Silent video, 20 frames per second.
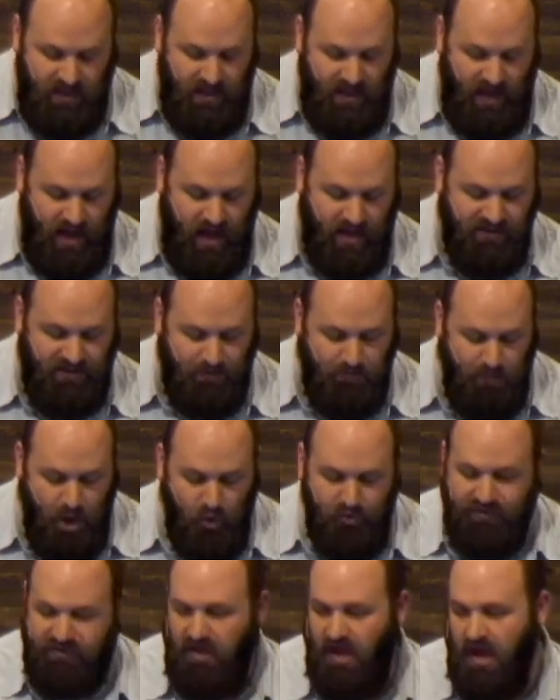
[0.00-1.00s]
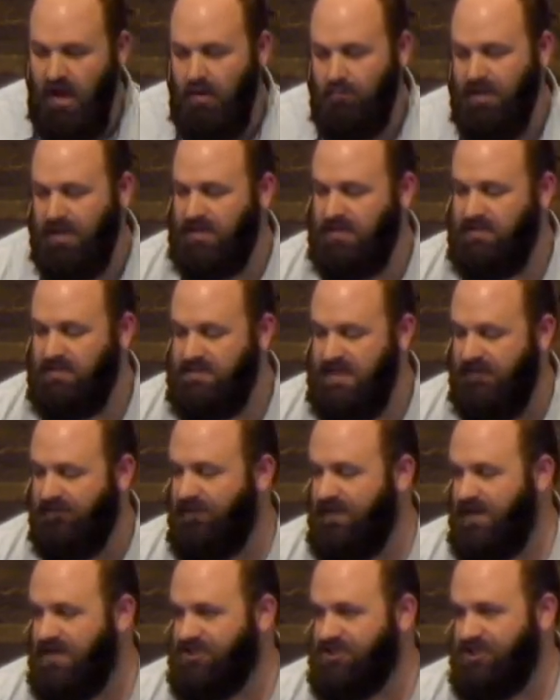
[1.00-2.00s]
The most common
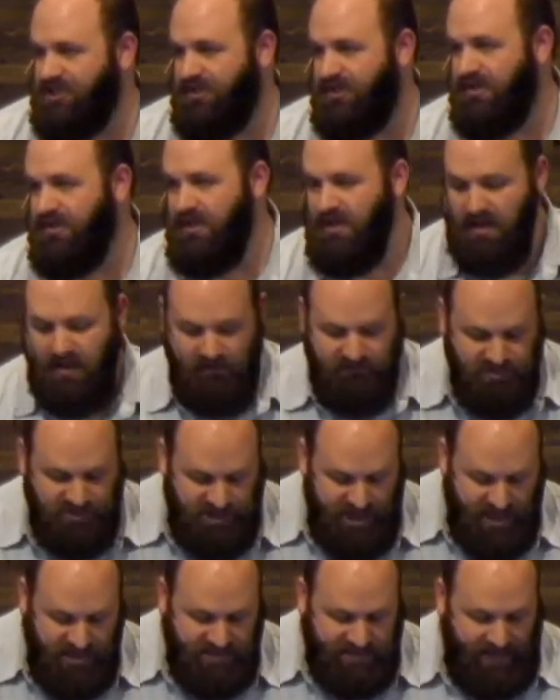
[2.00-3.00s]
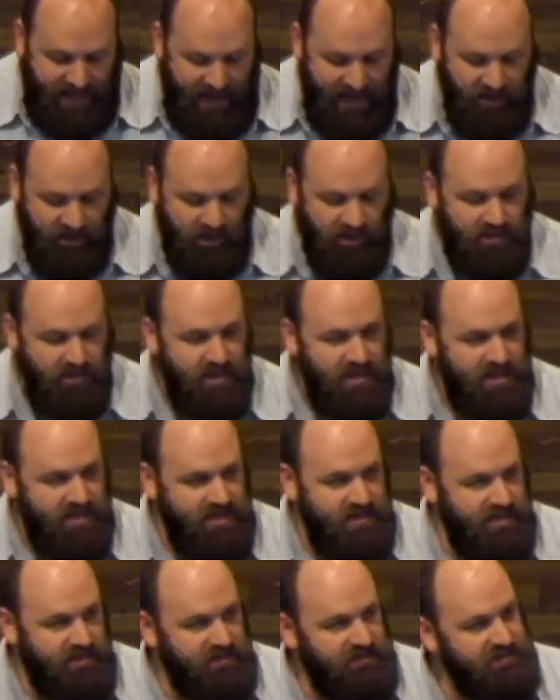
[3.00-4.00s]
definition of Gentile
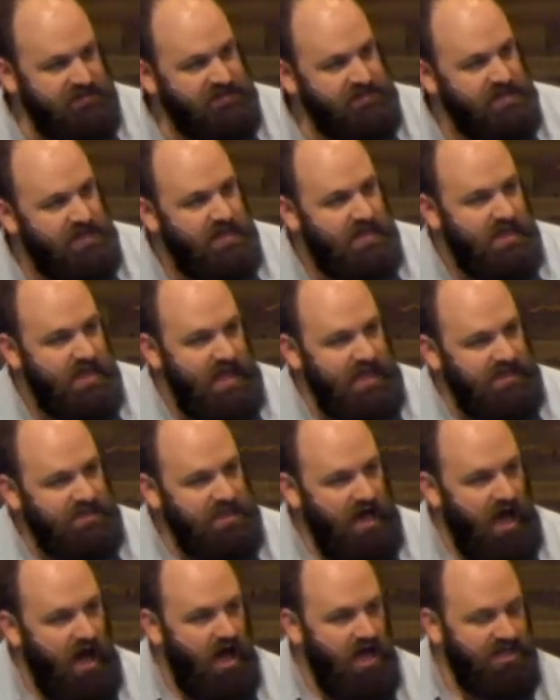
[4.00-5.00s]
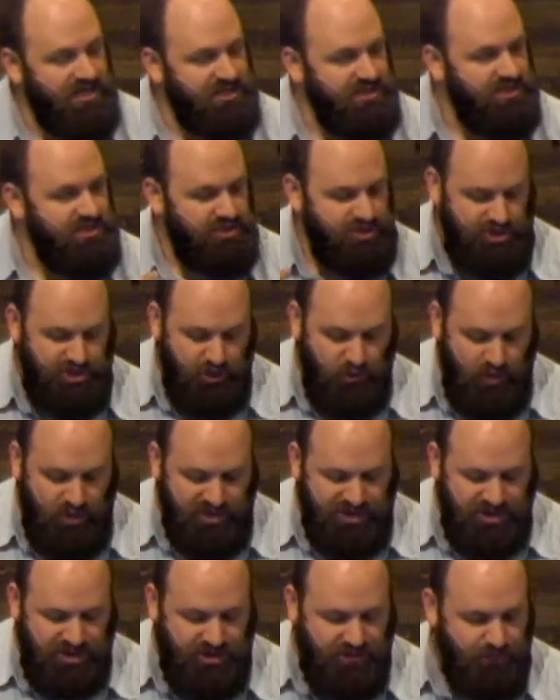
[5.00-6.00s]
is a
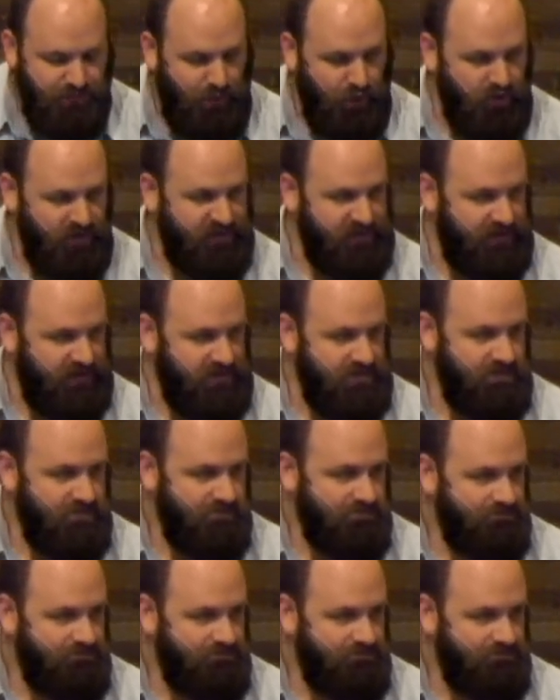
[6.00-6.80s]
non-Jewish person.